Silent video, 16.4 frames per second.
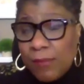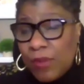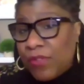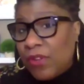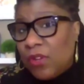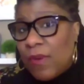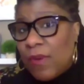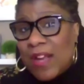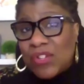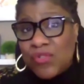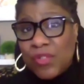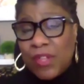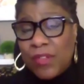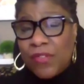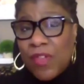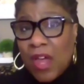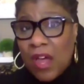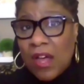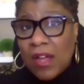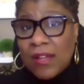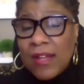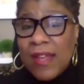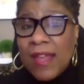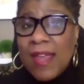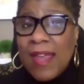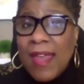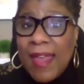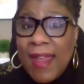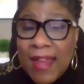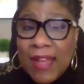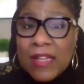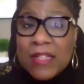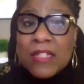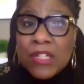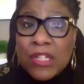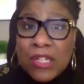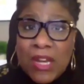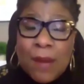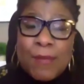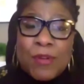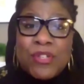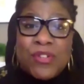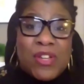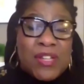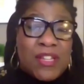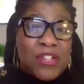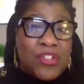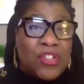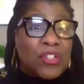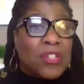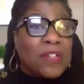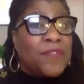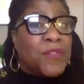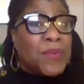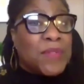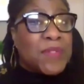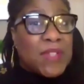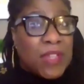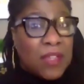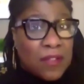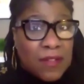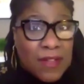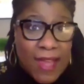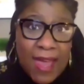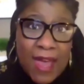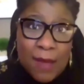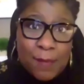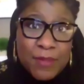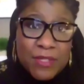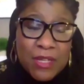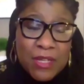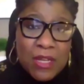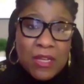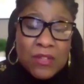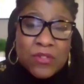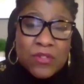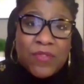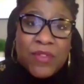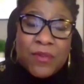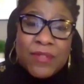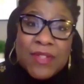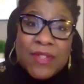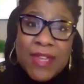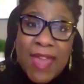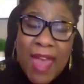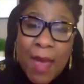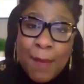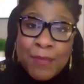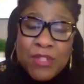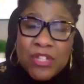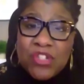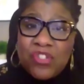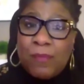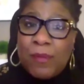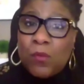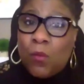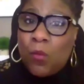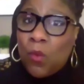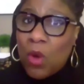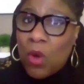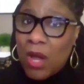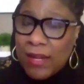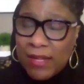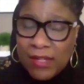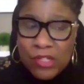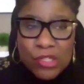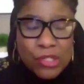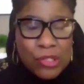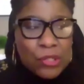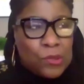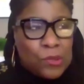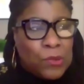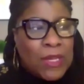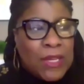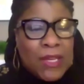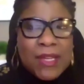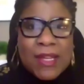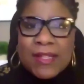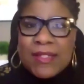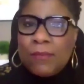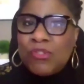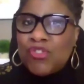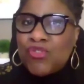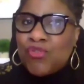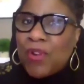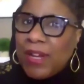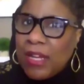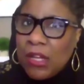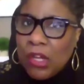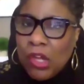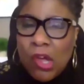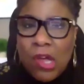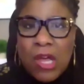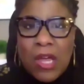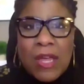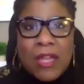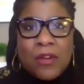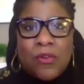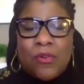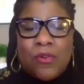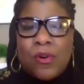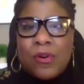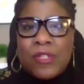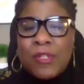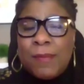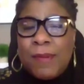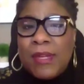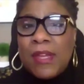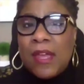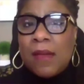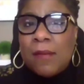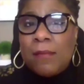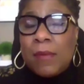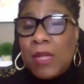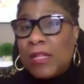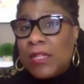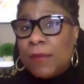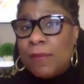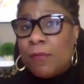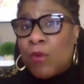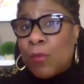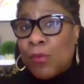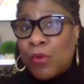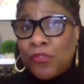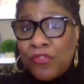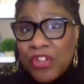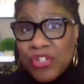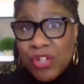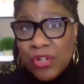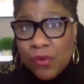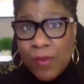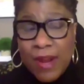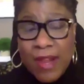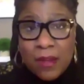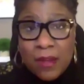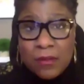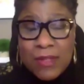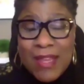than you actually thought. And it's a good opportunity to look for skill gaps. So if there's gaps that you've been wanting to get some training on or to become a little bit more proficient around,